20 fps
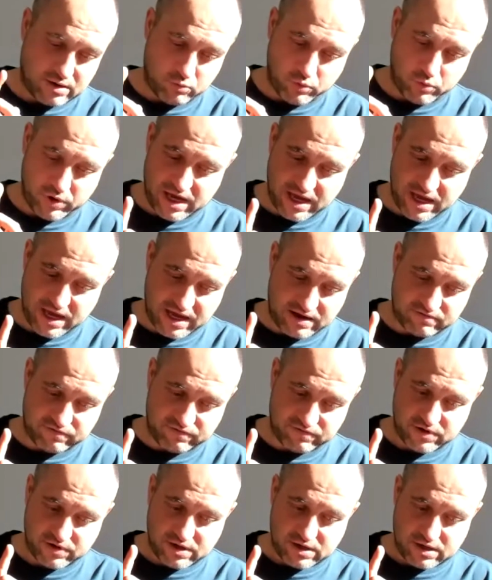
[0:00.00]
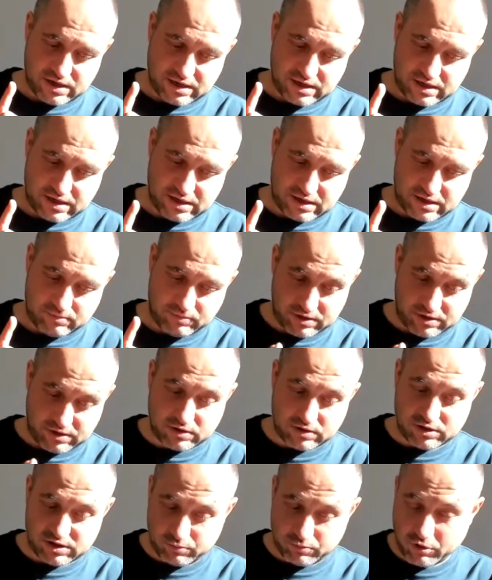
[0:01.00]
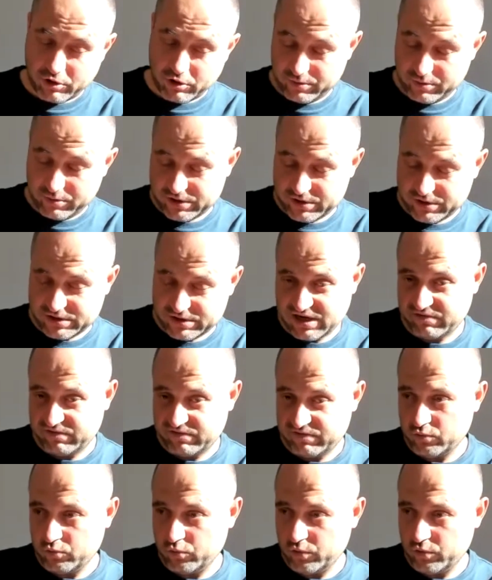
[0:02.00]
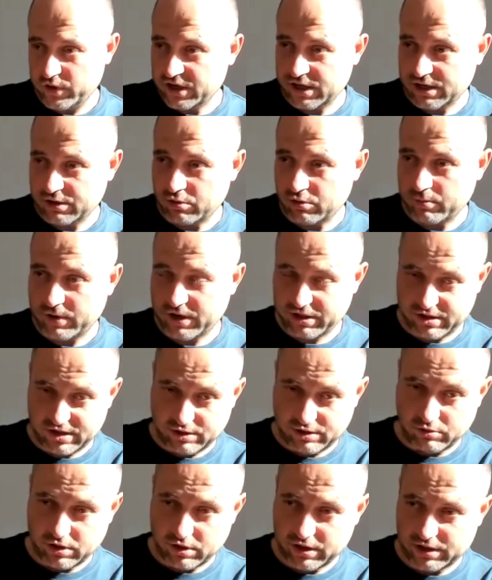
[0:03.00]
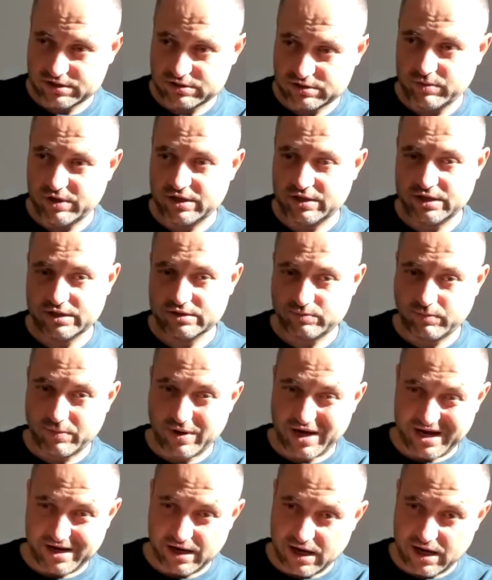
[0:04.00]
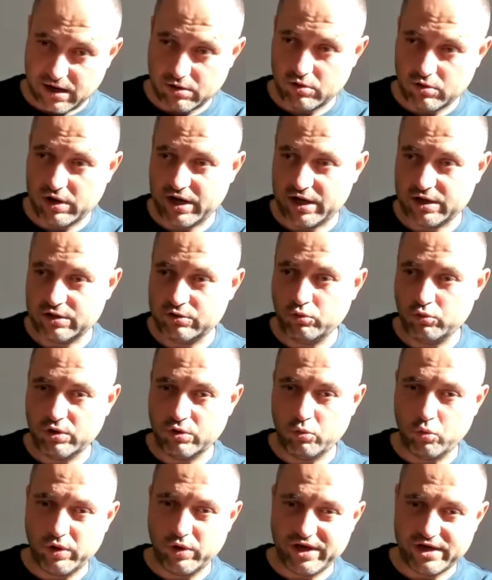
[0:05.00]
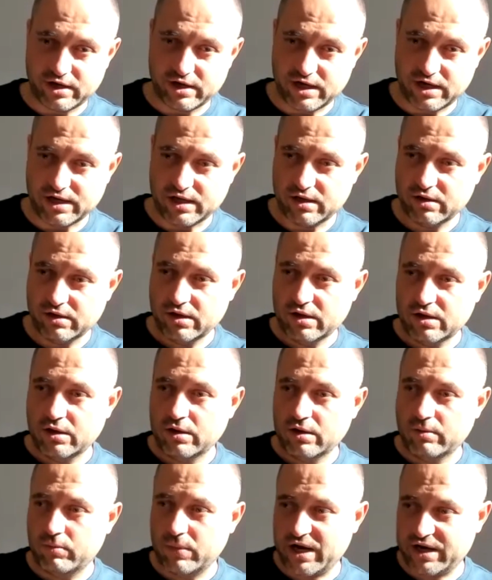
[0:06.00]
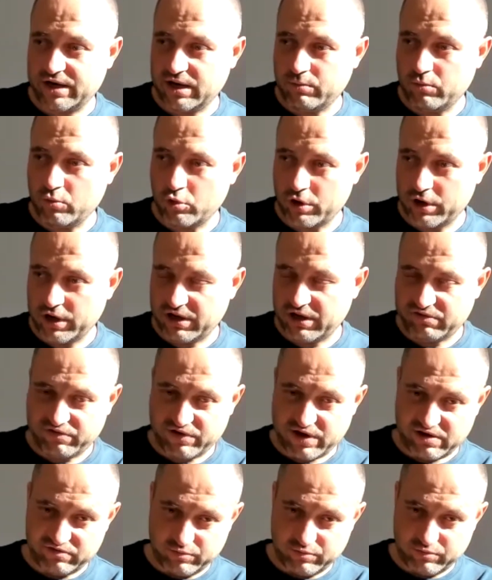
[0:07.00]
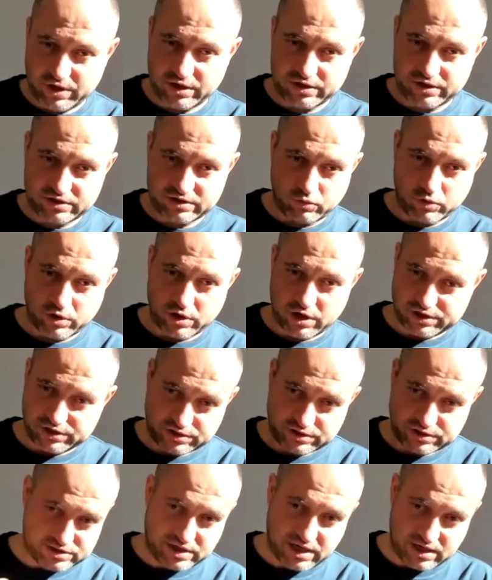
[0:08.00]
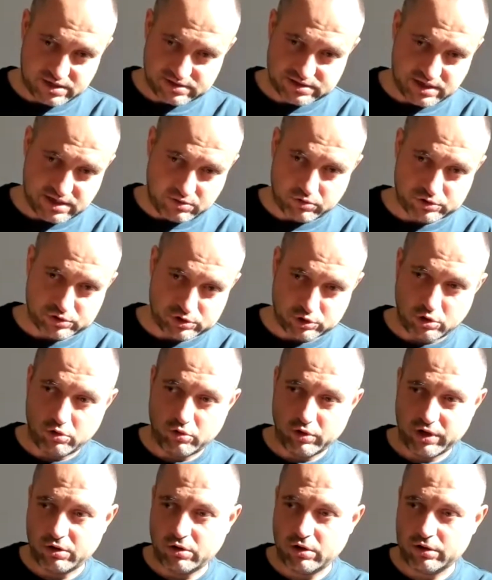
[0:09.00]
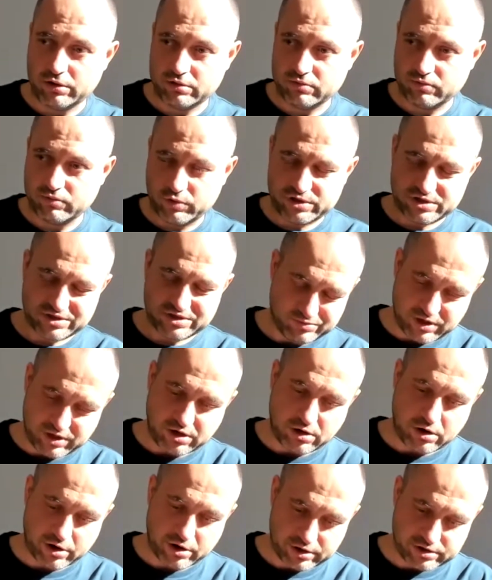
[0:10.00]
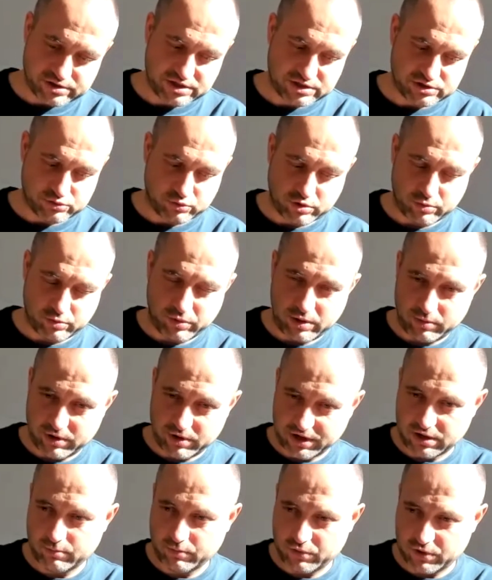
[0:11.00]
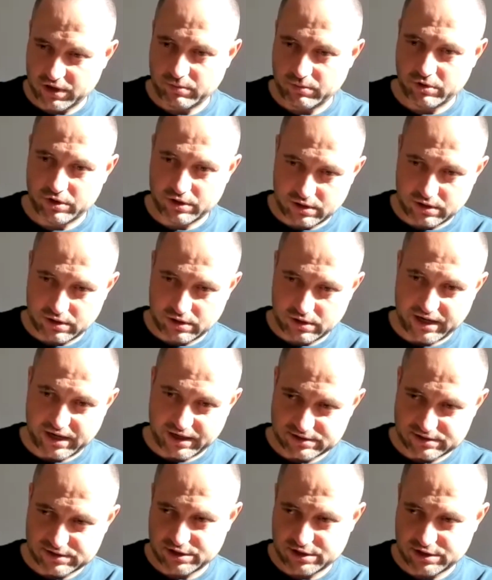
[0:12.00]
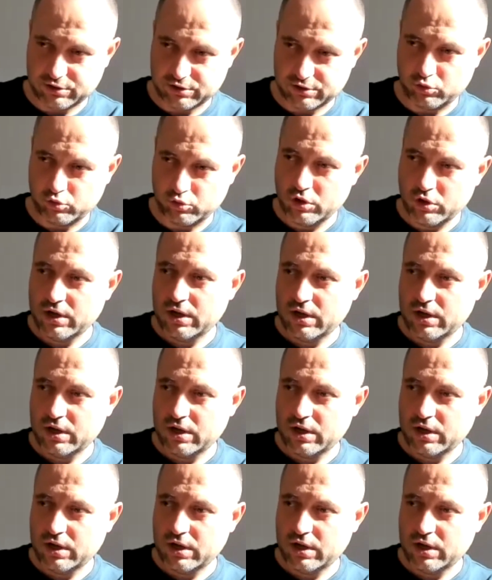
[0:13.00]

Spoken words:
We have the departments have weekly or monthly all hands meetings. By now I do a weekly Monday morning 5-minute where I just say what's going on, which is a bit harder since we're a public company, but I can still do.